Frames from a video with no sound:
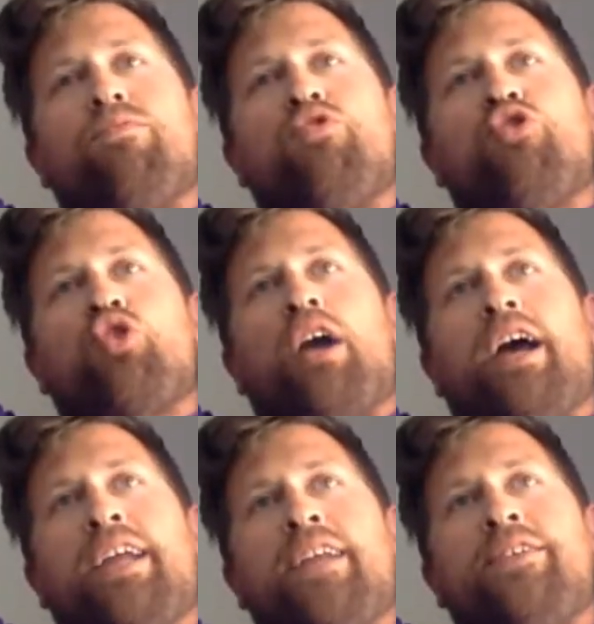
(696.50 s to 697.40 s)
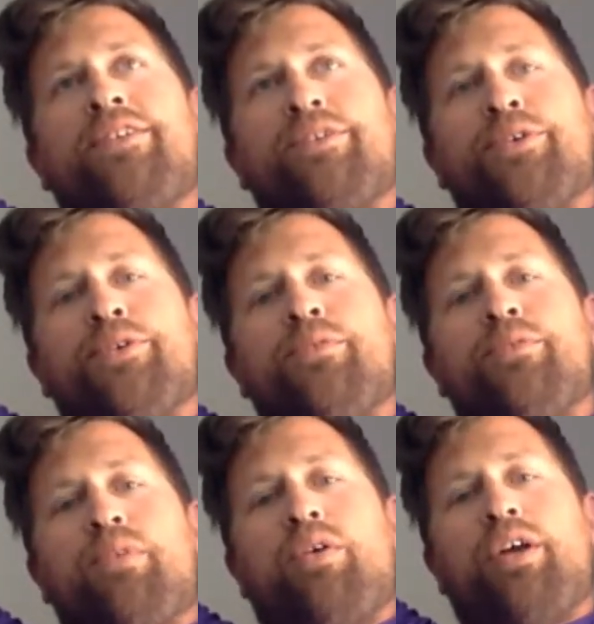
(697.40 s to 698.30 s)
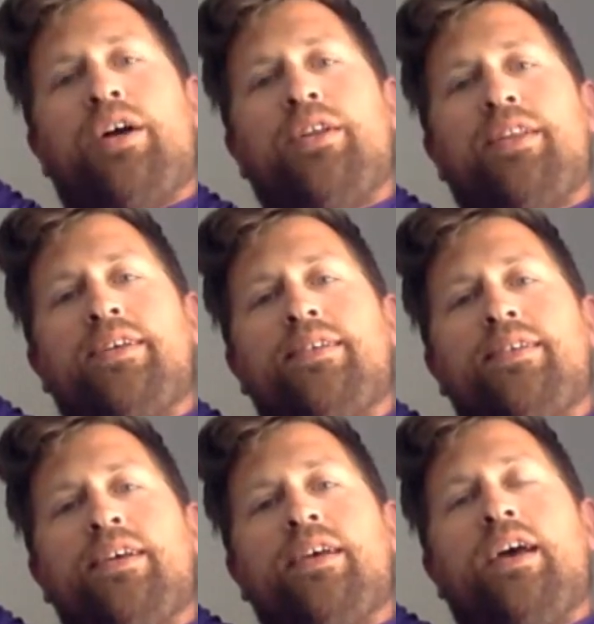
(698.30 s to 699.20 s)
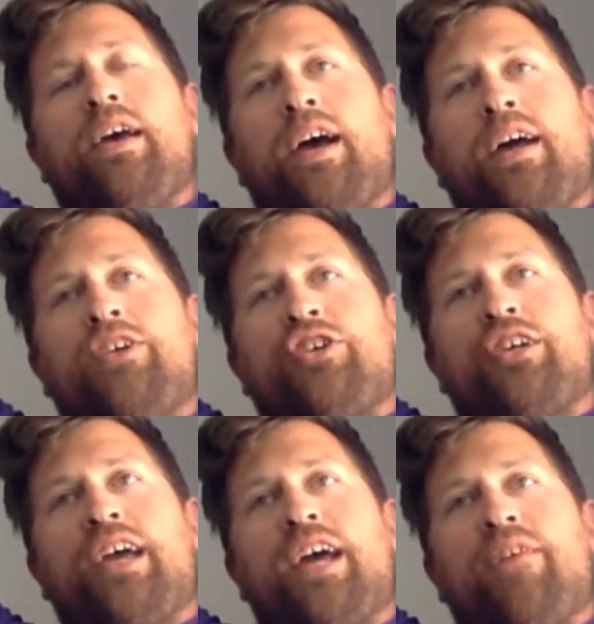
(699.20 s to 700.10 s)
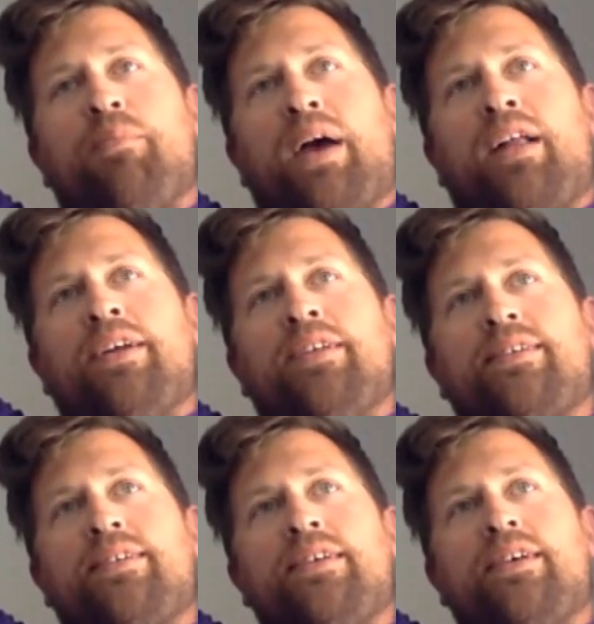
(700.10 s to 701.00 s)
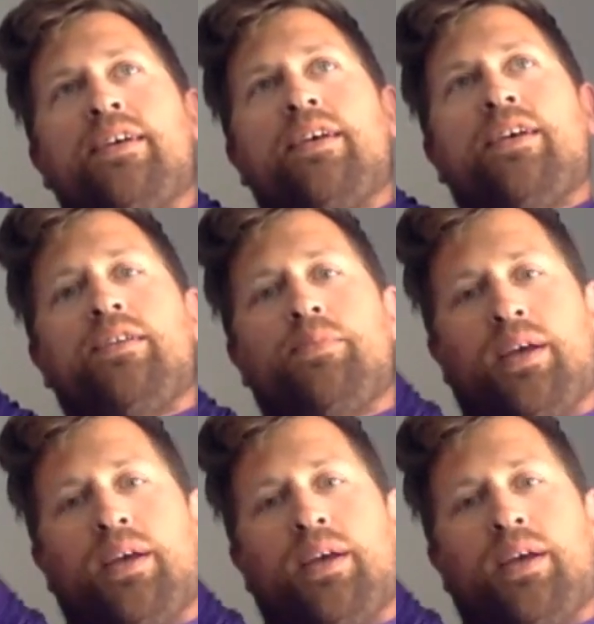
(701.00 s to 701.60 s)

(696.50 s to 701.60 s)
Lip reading: trying to hold on to this, I should have the balance to be